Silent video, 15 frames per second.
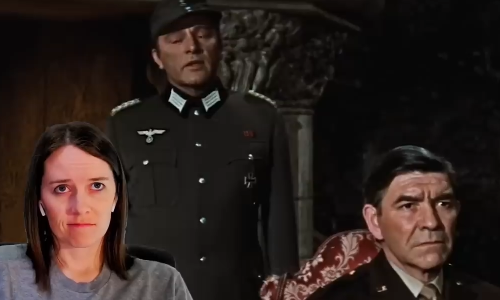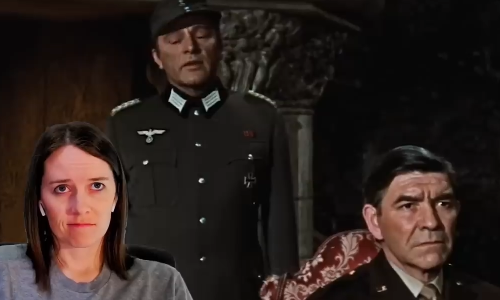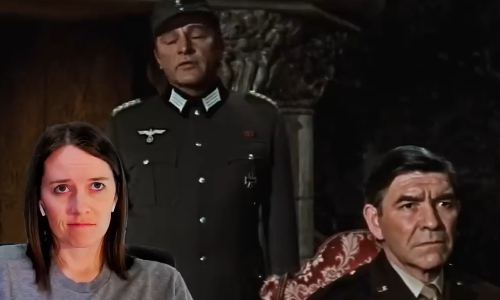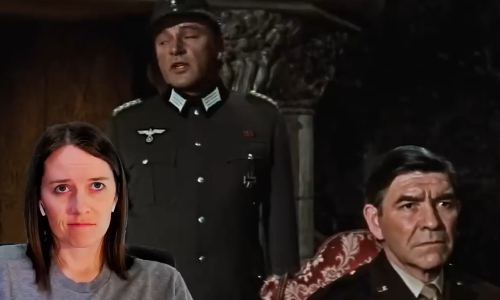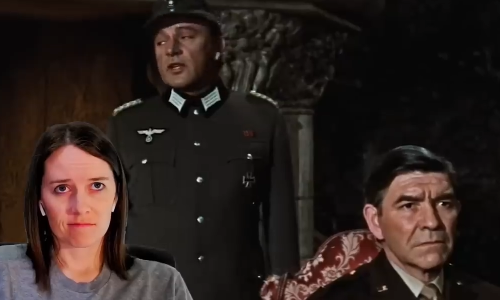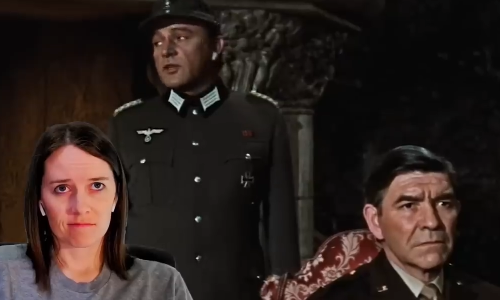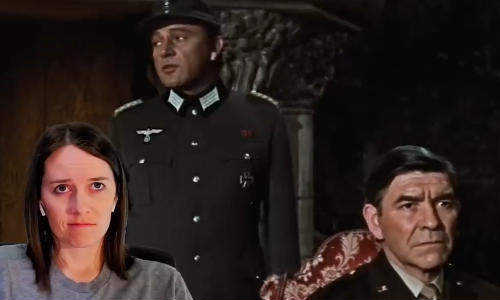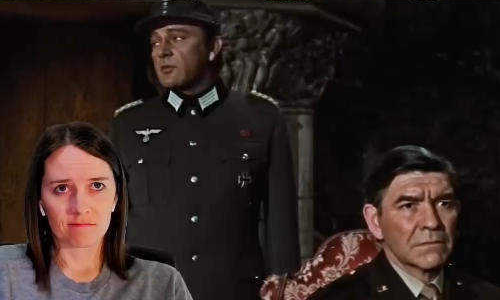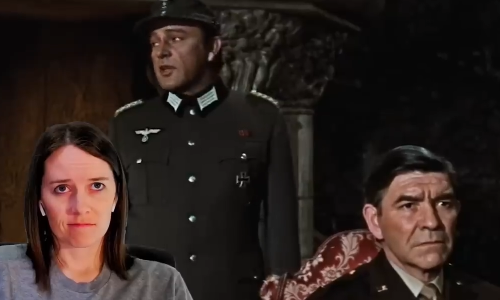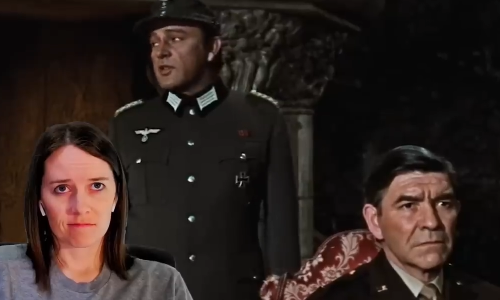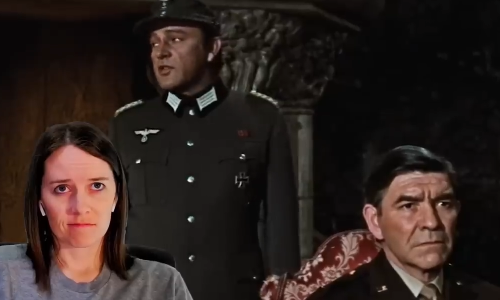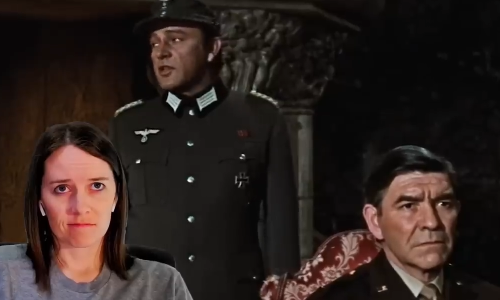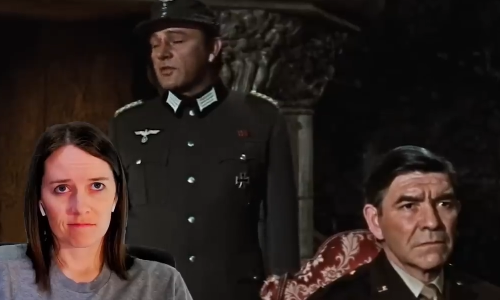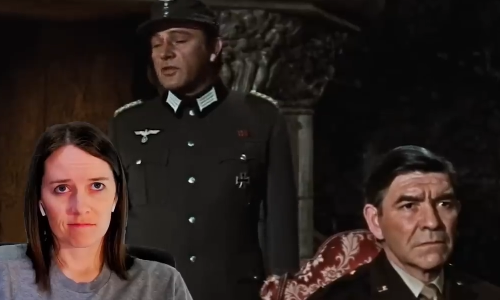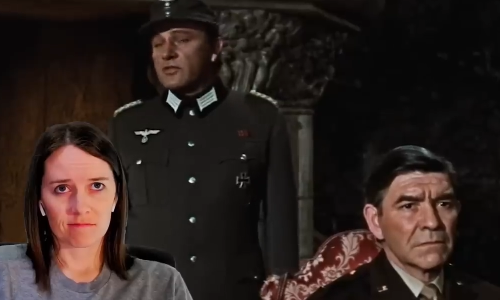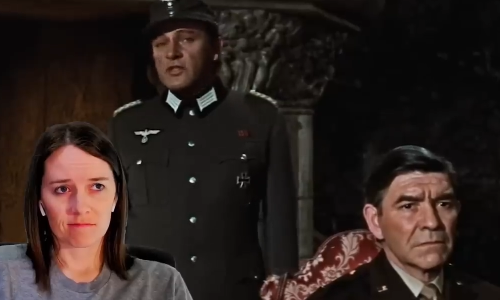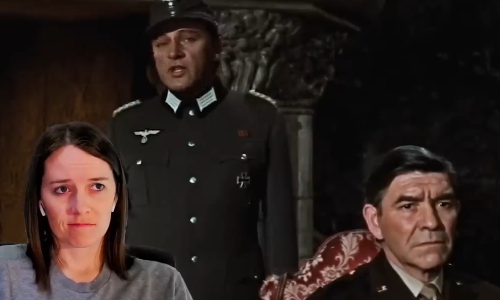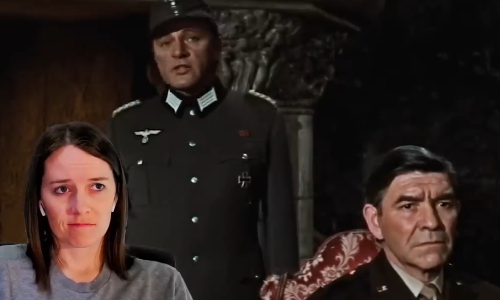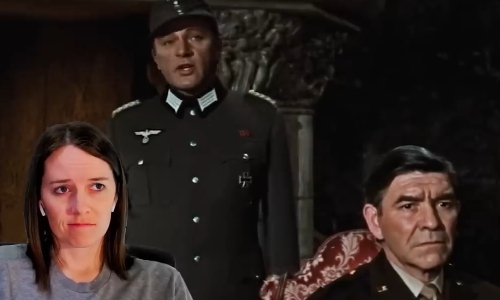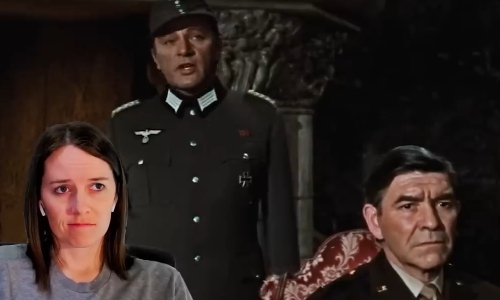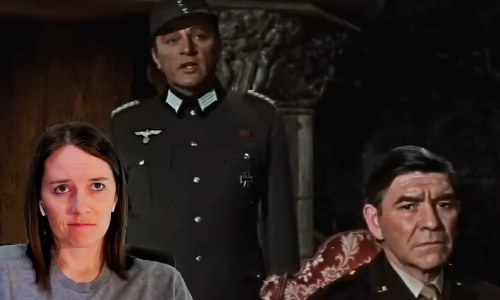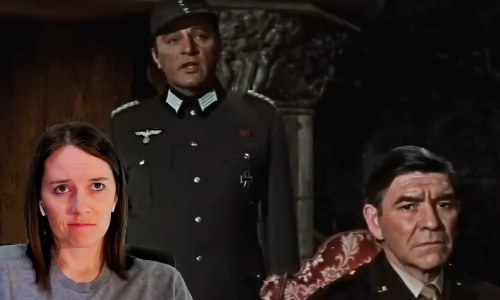Speaker 1: The lieutenant and myself had
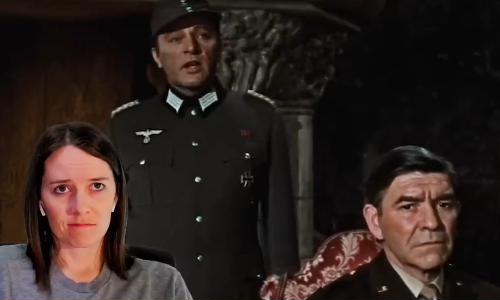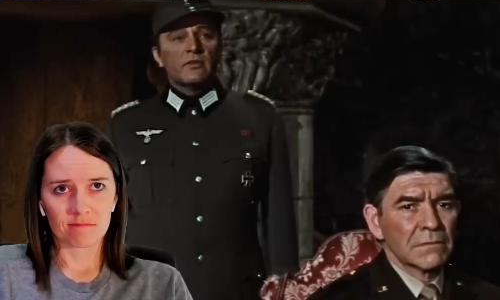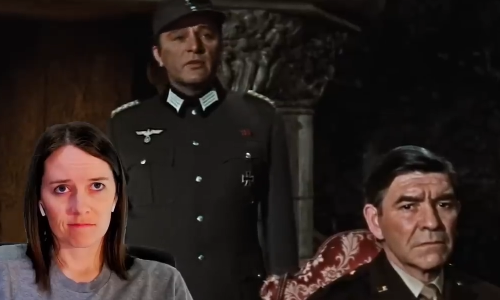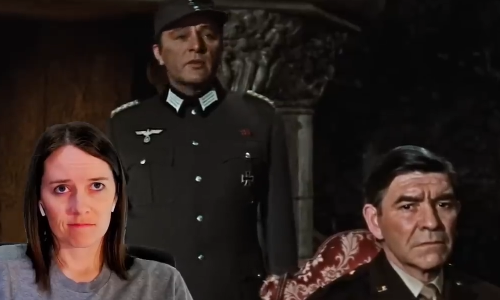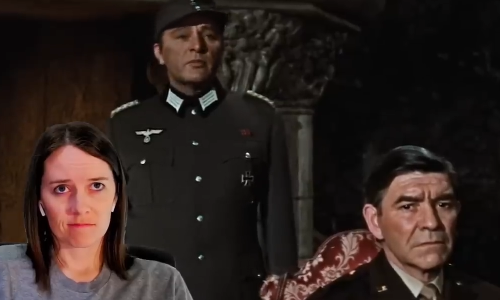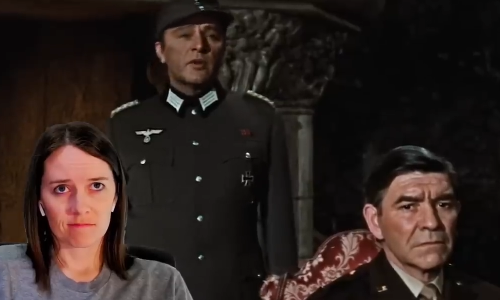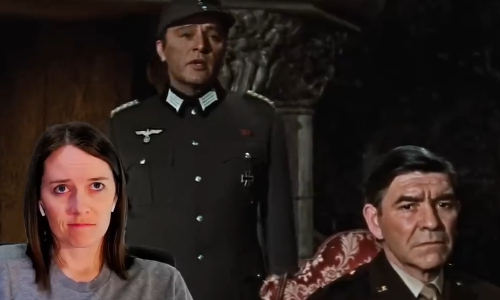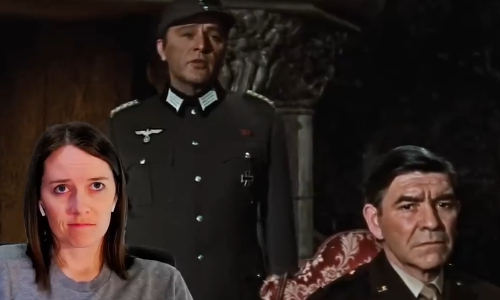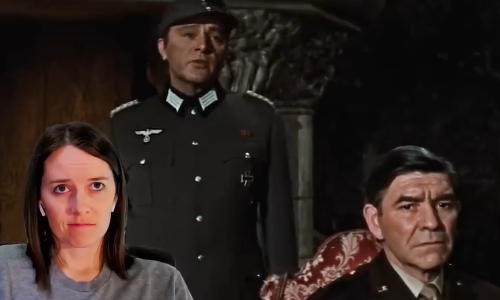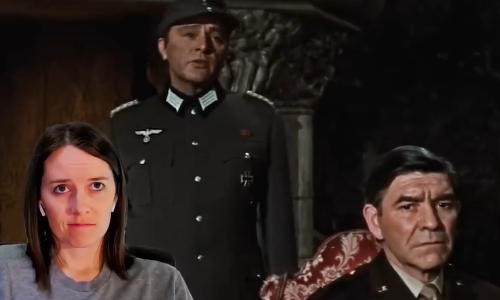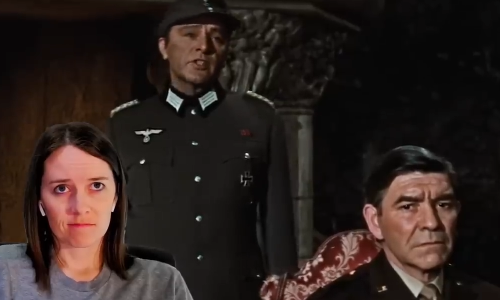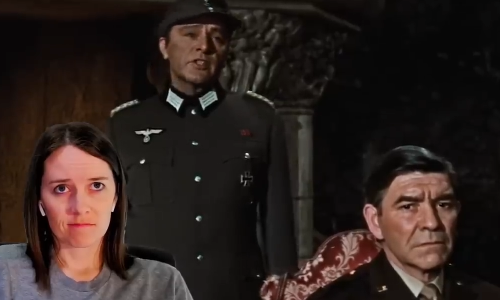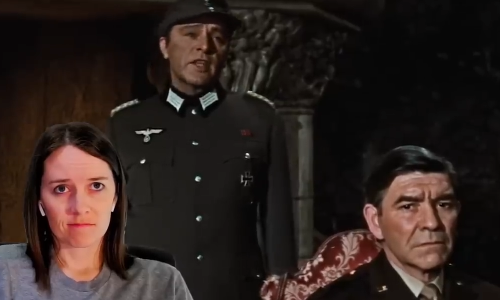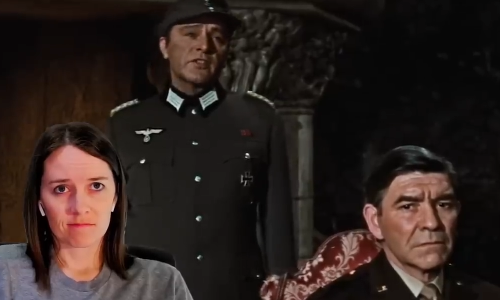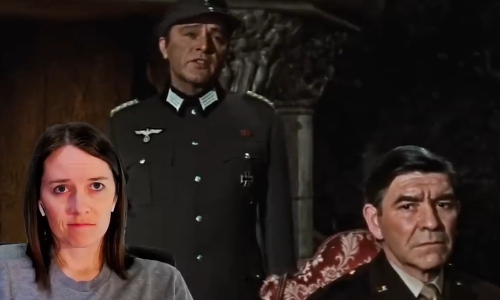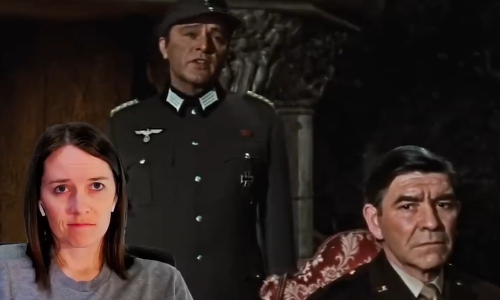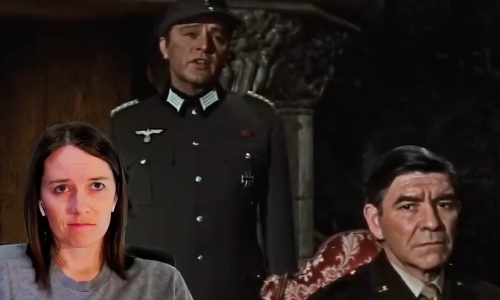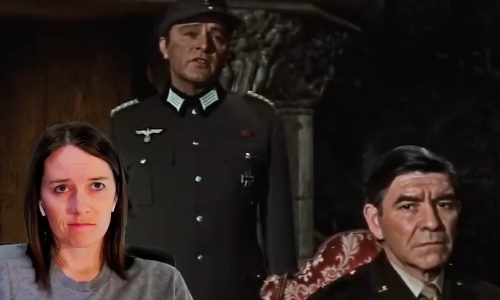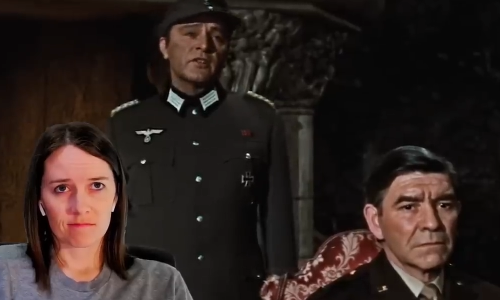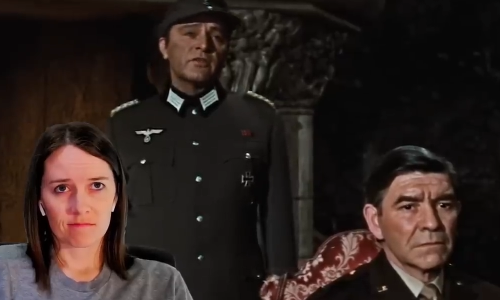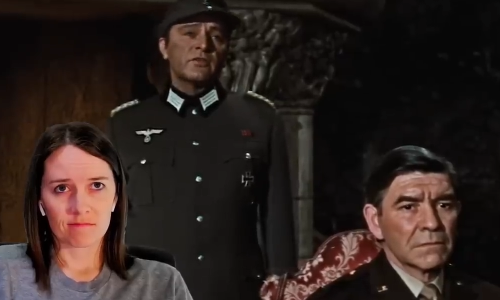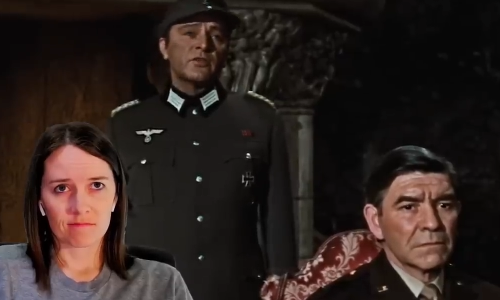just uncovered a plot to
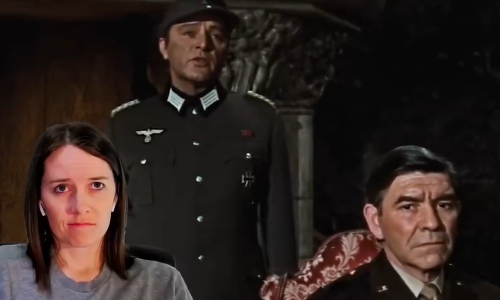assassinate the